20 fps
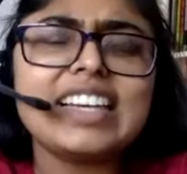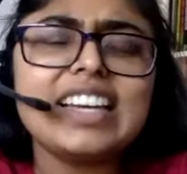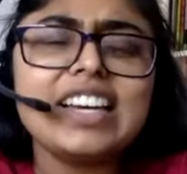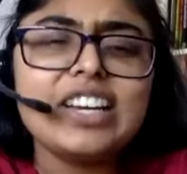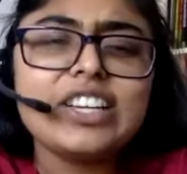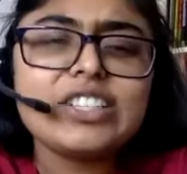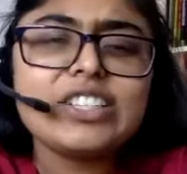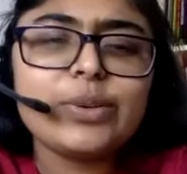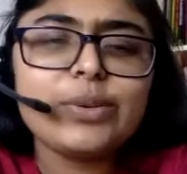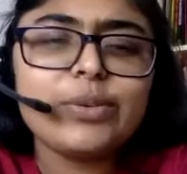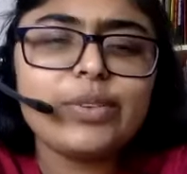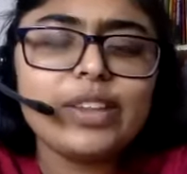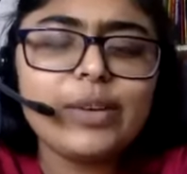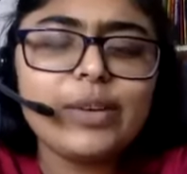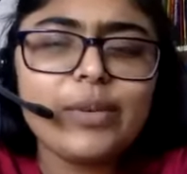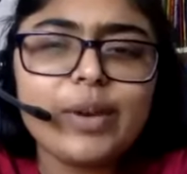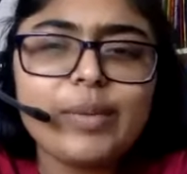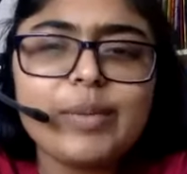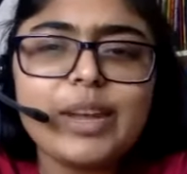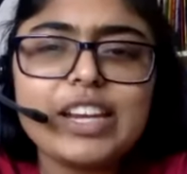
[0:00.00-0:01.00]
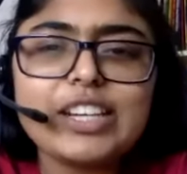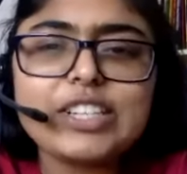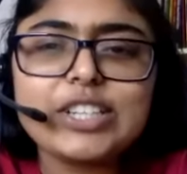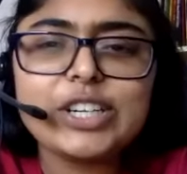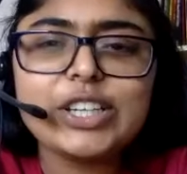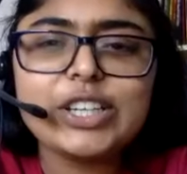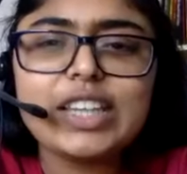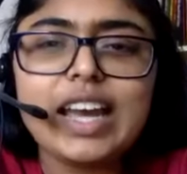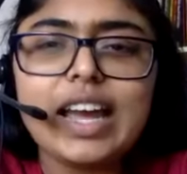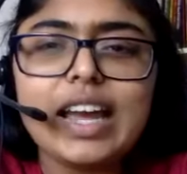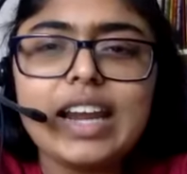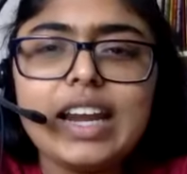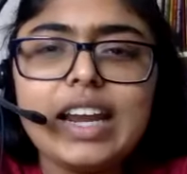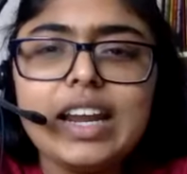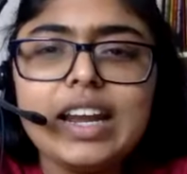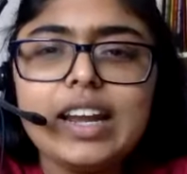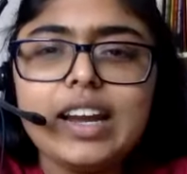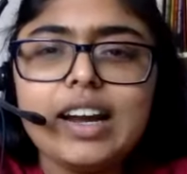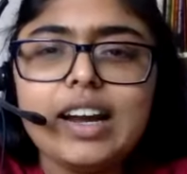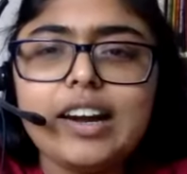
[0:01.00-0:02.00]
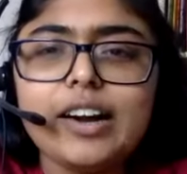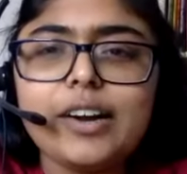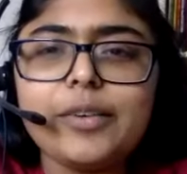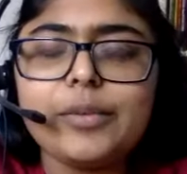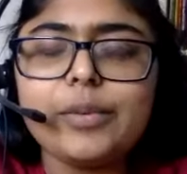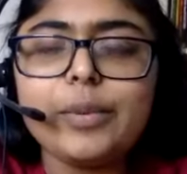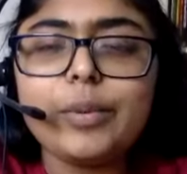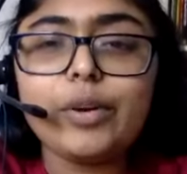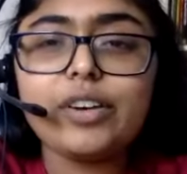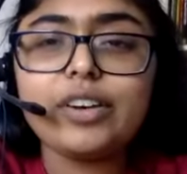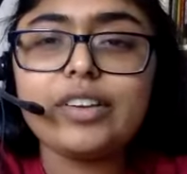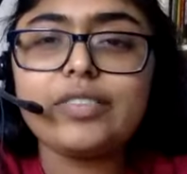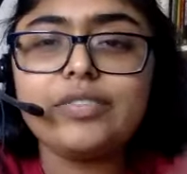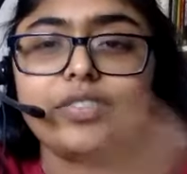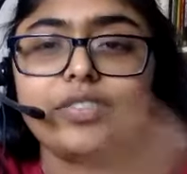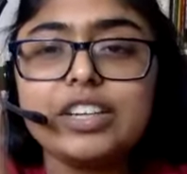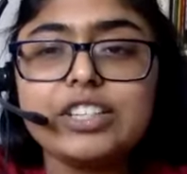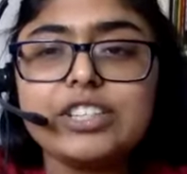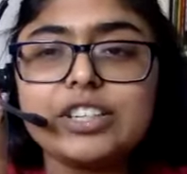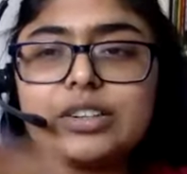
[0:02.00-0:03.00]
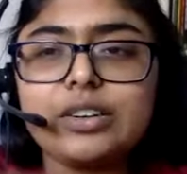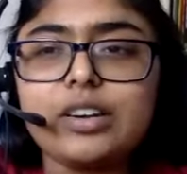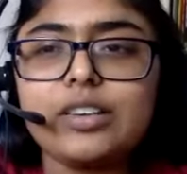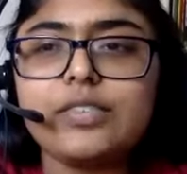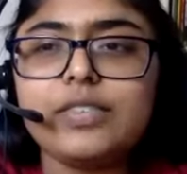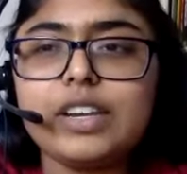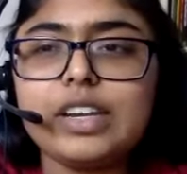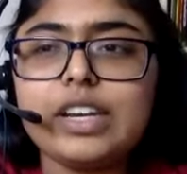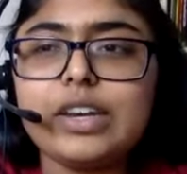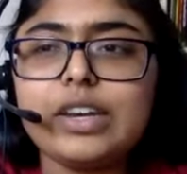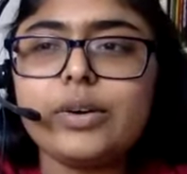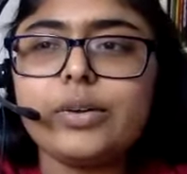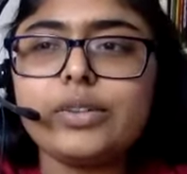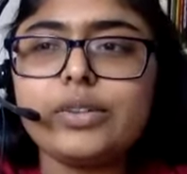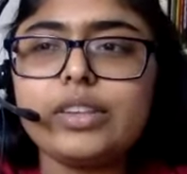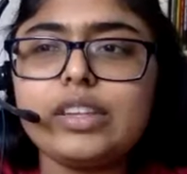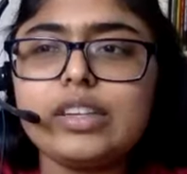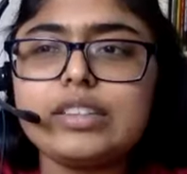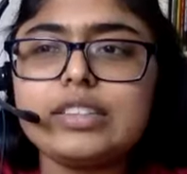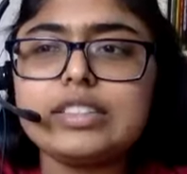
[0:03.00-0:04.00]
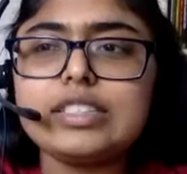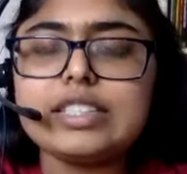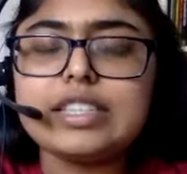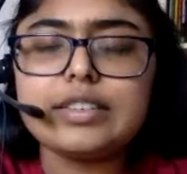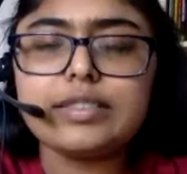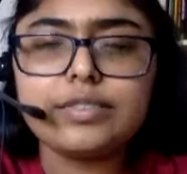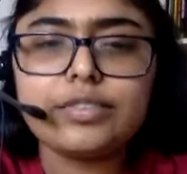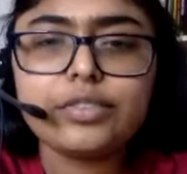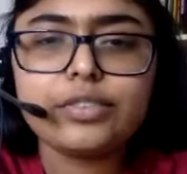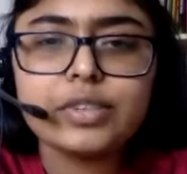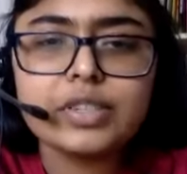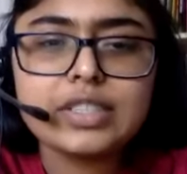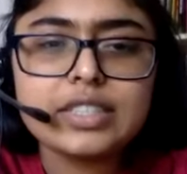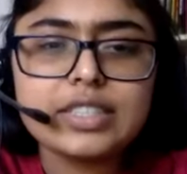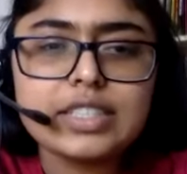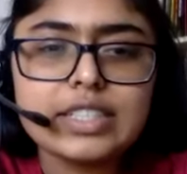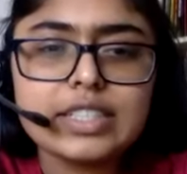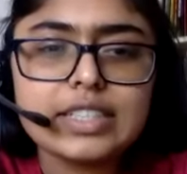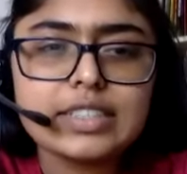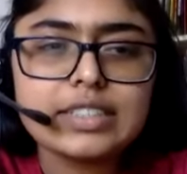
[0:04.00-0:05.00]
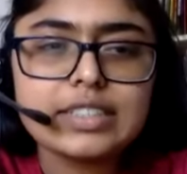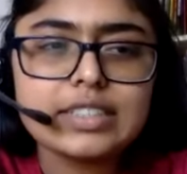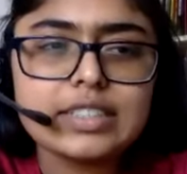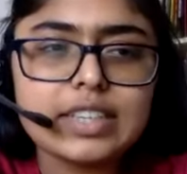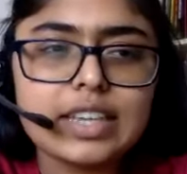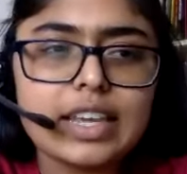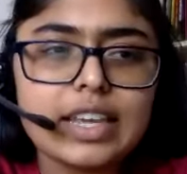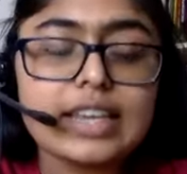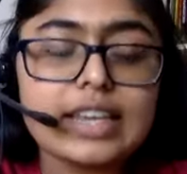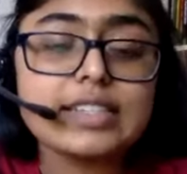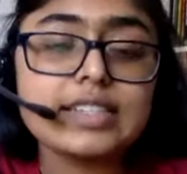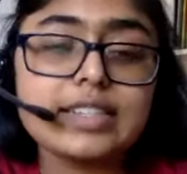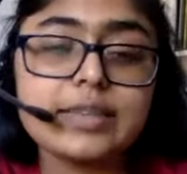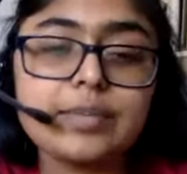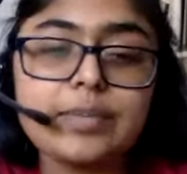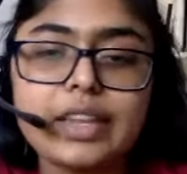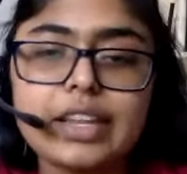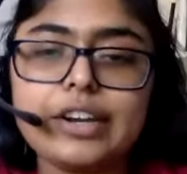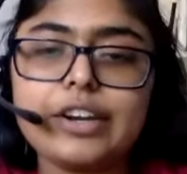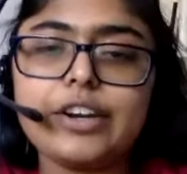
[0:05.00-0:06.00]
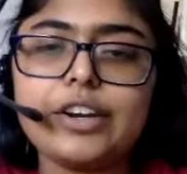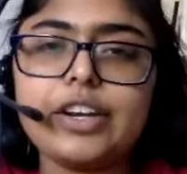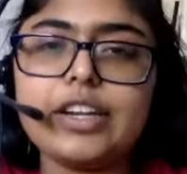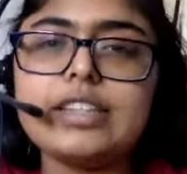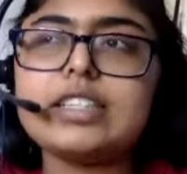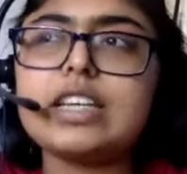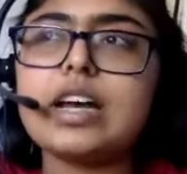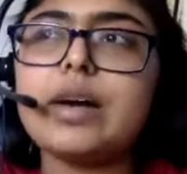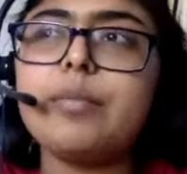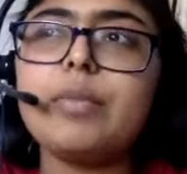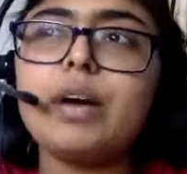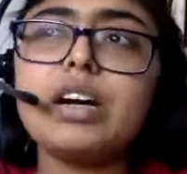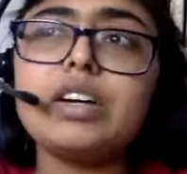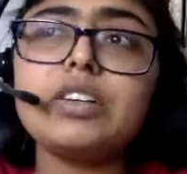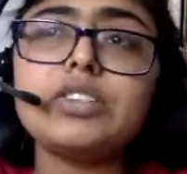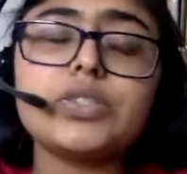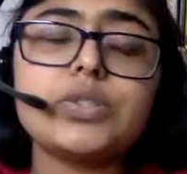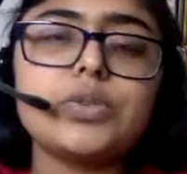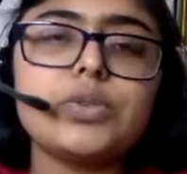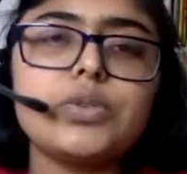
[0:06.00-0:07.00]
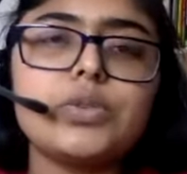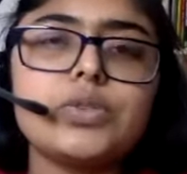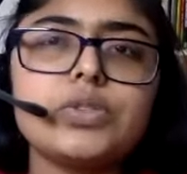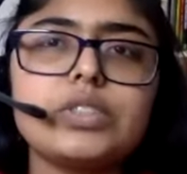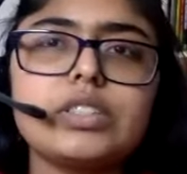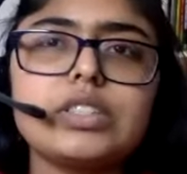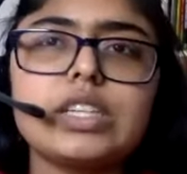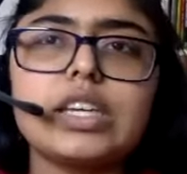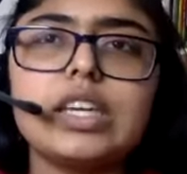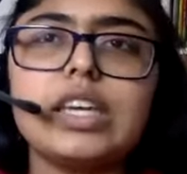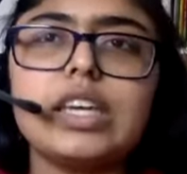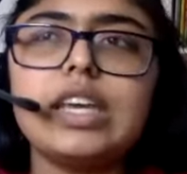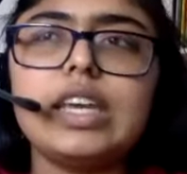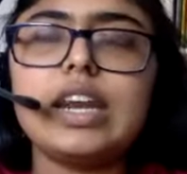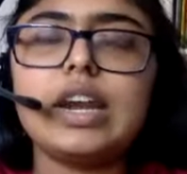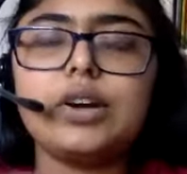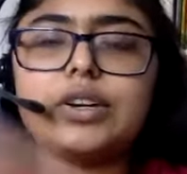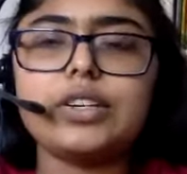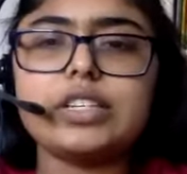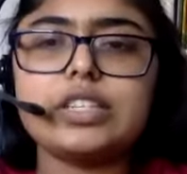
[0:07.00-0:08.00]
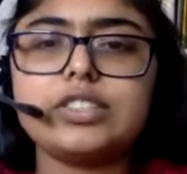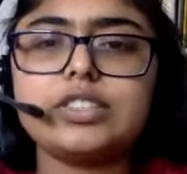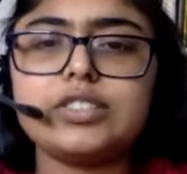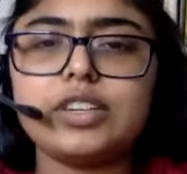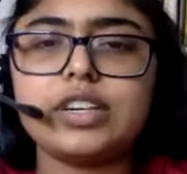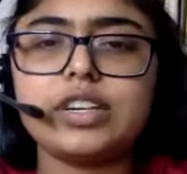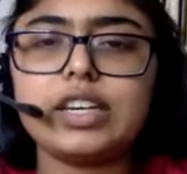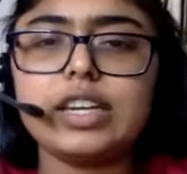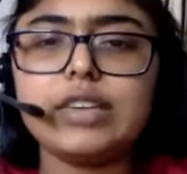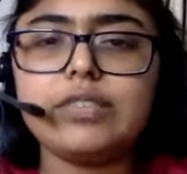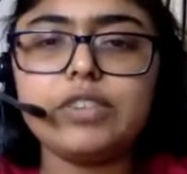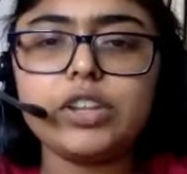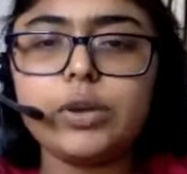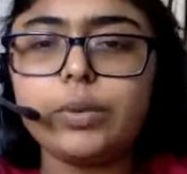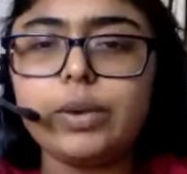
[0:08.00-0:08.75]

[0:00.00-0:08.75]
So we really want to make sure that we wanted to feature in our video the differences and similarities among schools in our district. Even though we